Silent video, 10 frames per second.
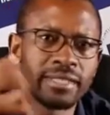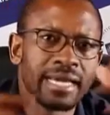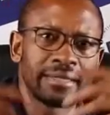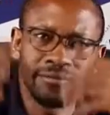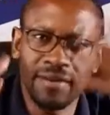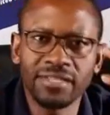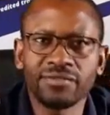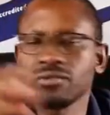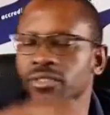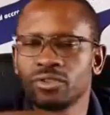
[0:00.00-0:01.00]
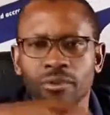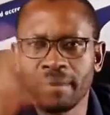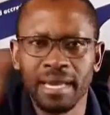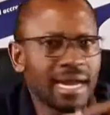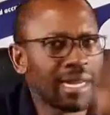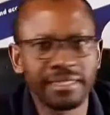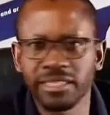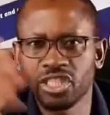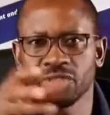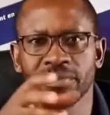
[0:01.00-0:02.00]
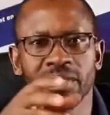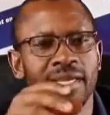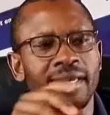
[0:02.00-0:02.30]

like fast food, your burger and chips,